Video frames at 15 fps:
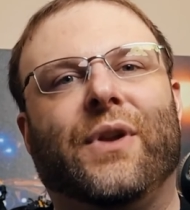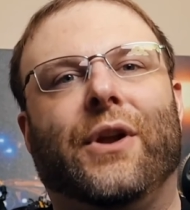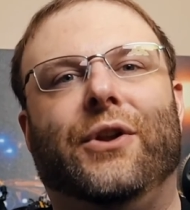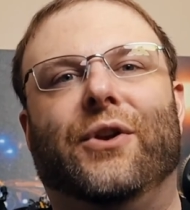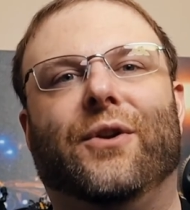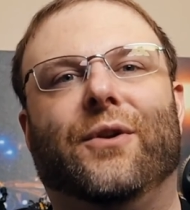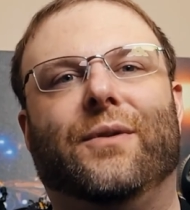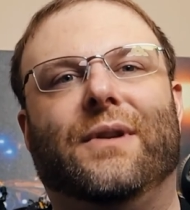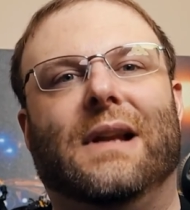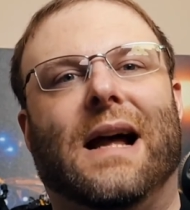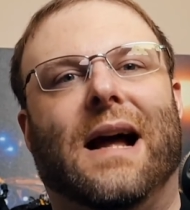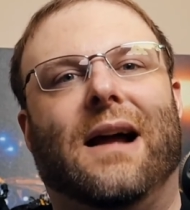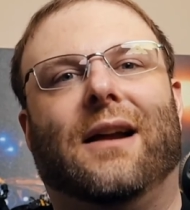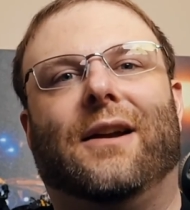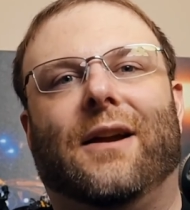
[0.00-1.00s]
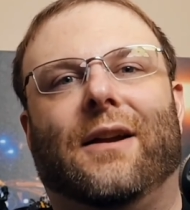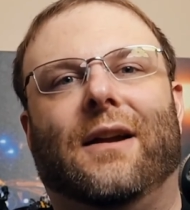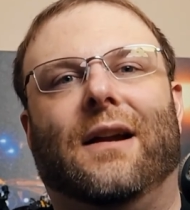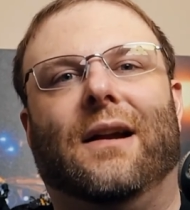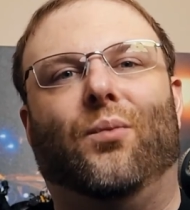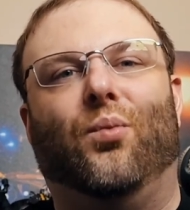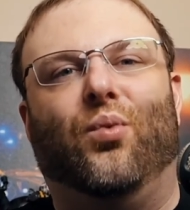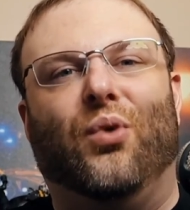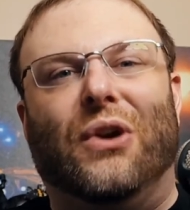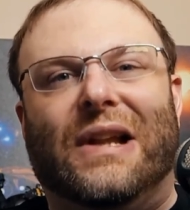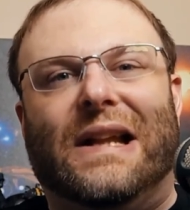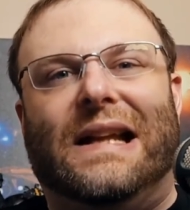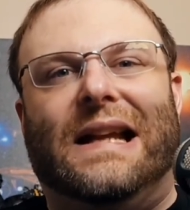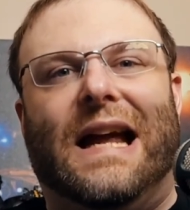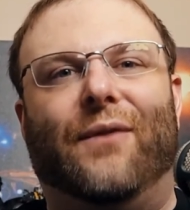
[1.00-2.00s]
you're not gonna
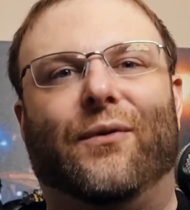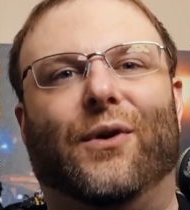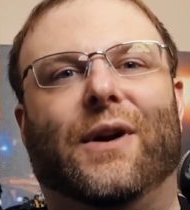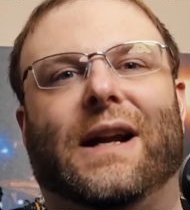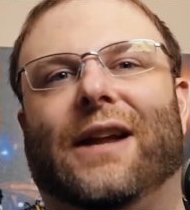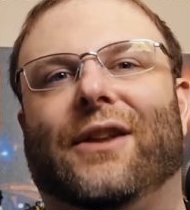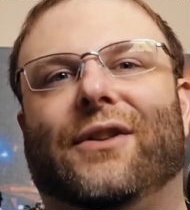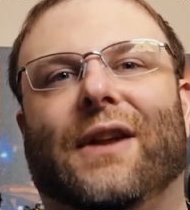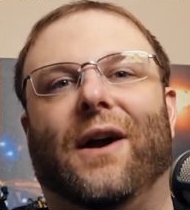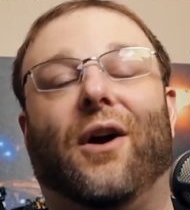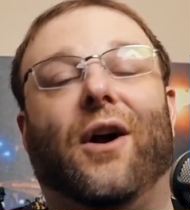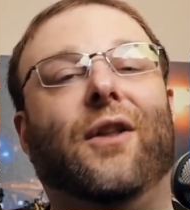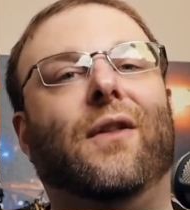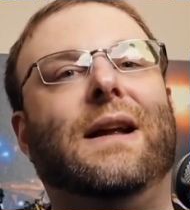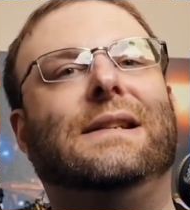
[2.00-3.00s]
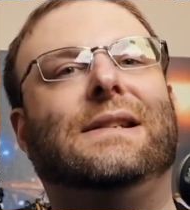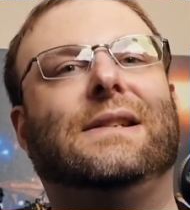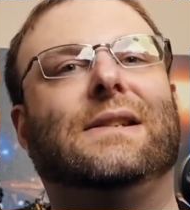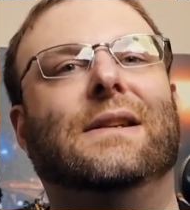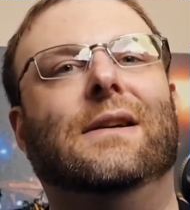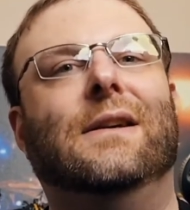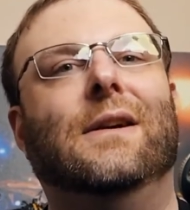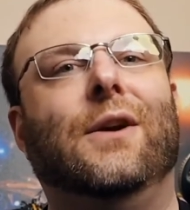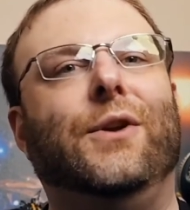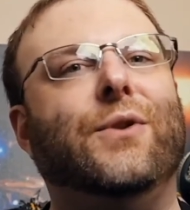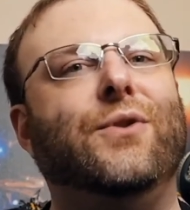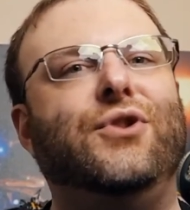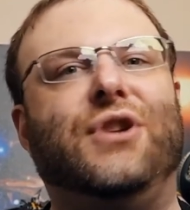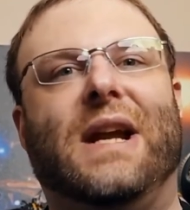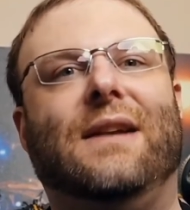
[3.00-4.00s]
really ever get there, unless you
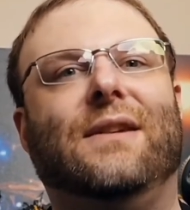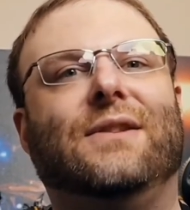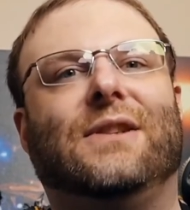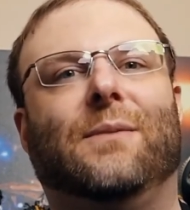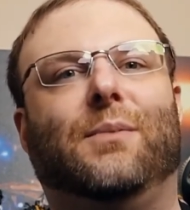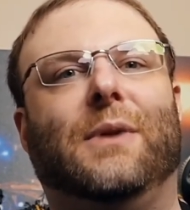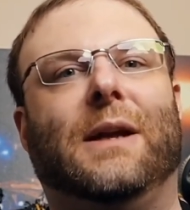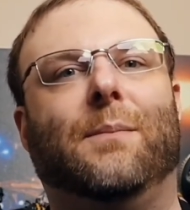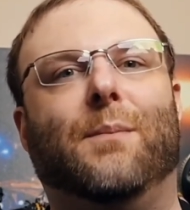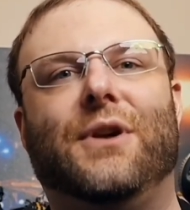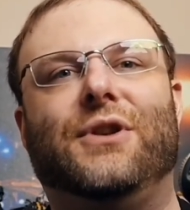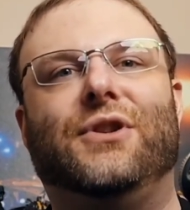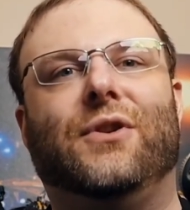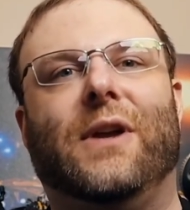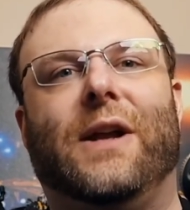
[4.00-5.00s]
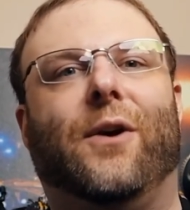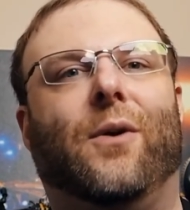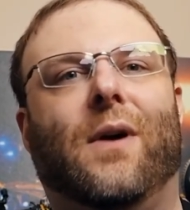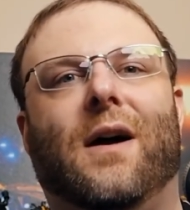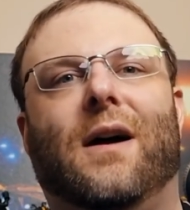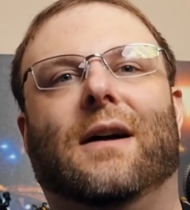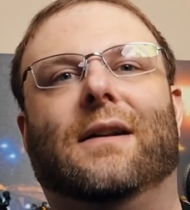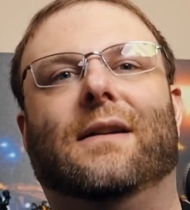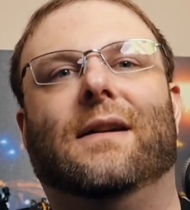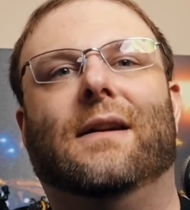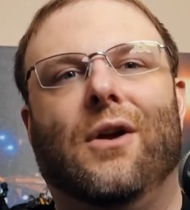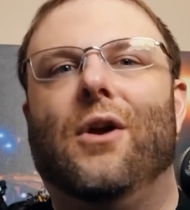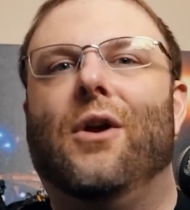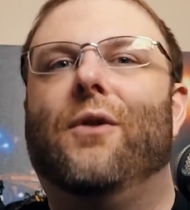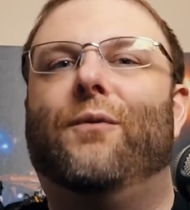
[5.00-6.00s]
change something much later on.
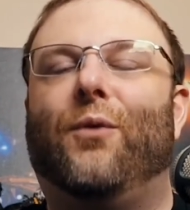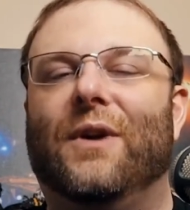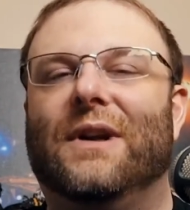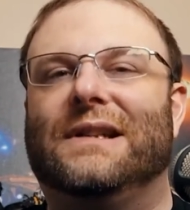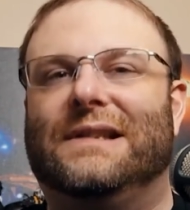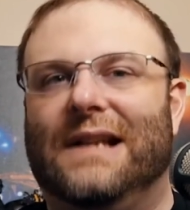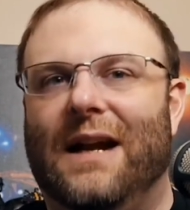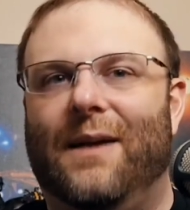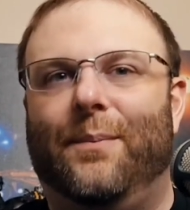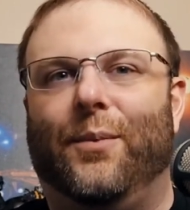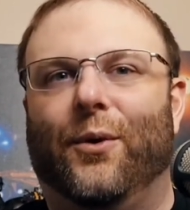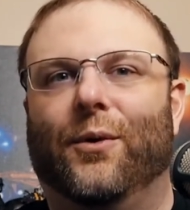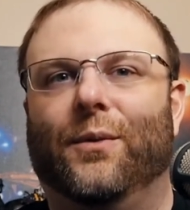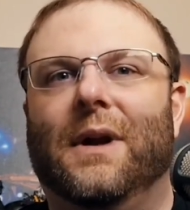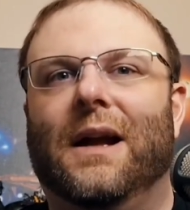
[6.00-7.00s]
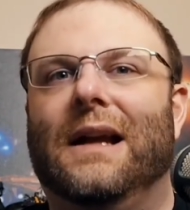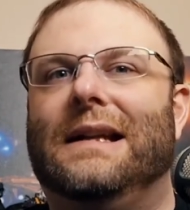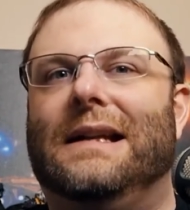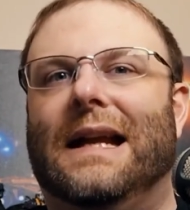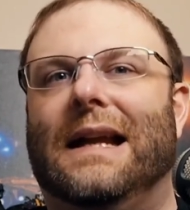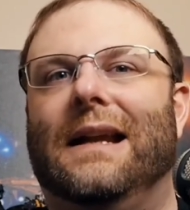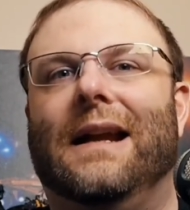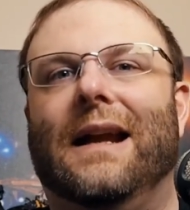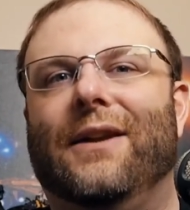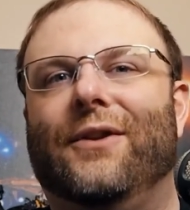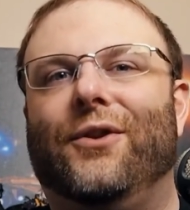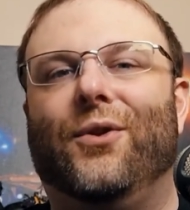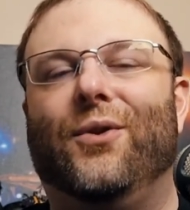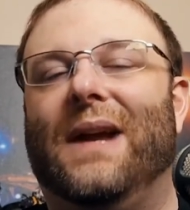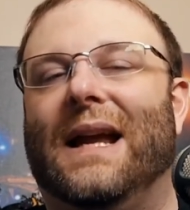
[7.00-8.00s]
For example, getting
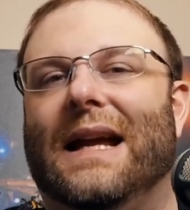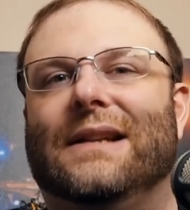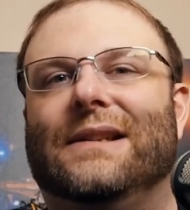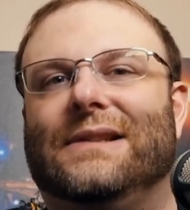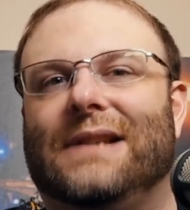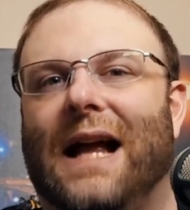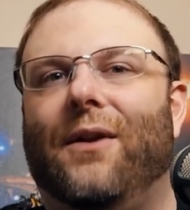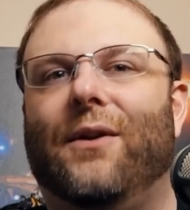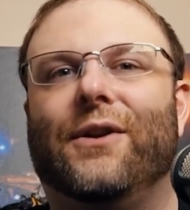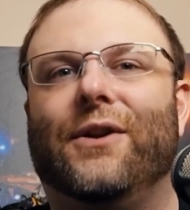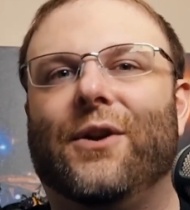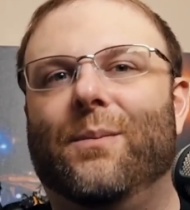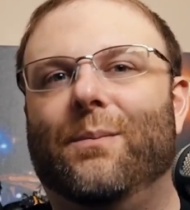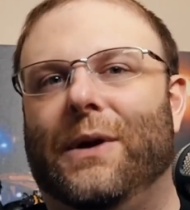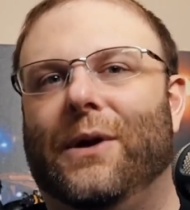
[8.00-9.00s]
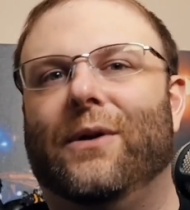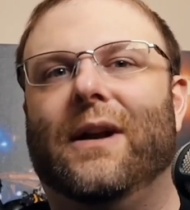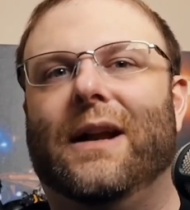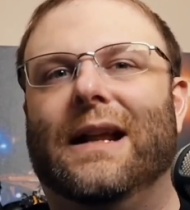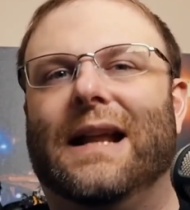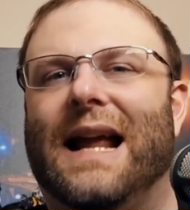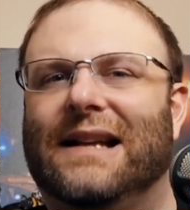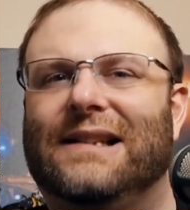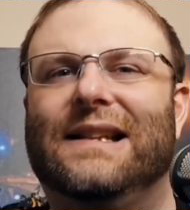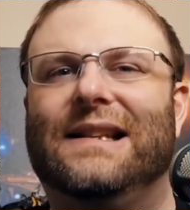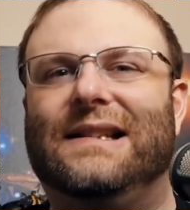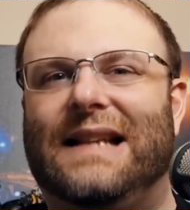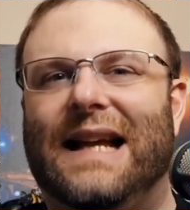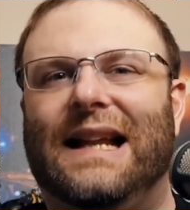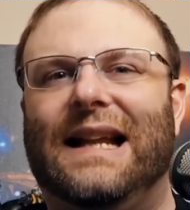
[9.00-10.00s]
into a solid community that has a
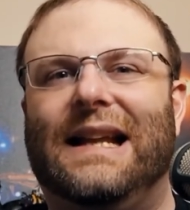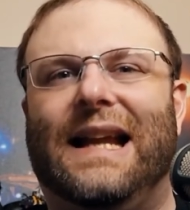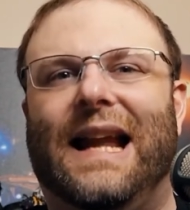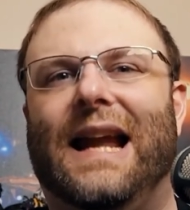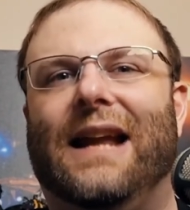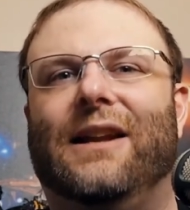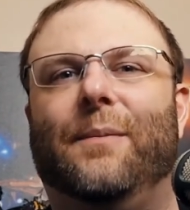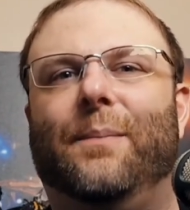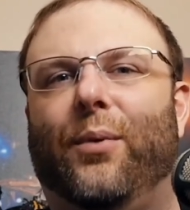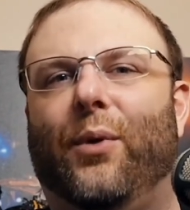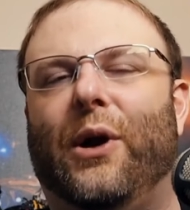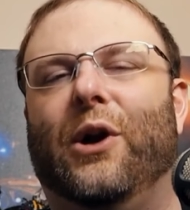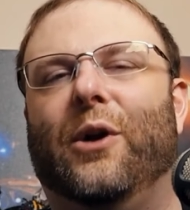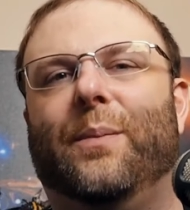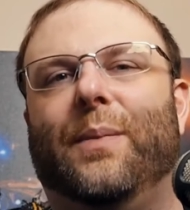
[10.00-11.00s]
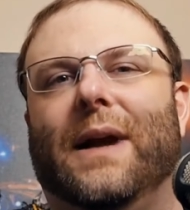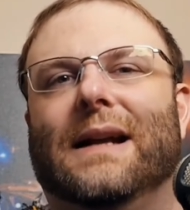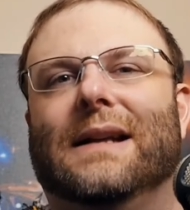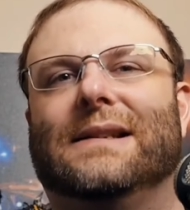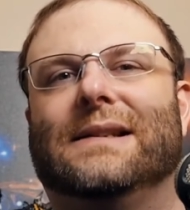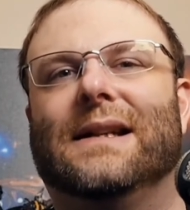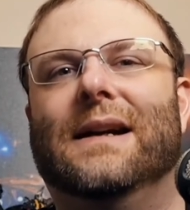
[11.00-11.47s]
dedicated player base